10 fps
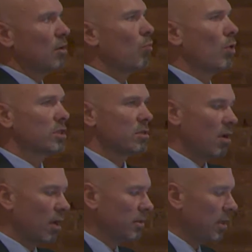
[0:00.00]
was
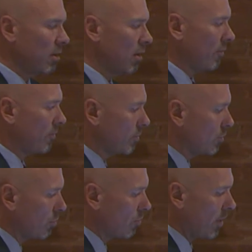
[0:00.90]
not enough
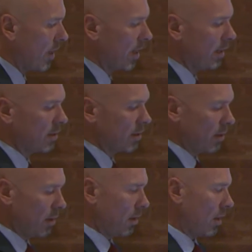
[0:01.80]
to create
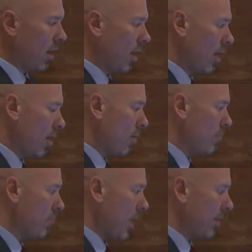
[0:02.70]

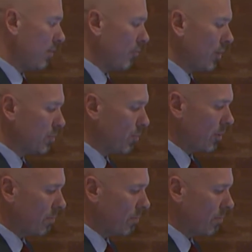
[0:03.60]
an infringement.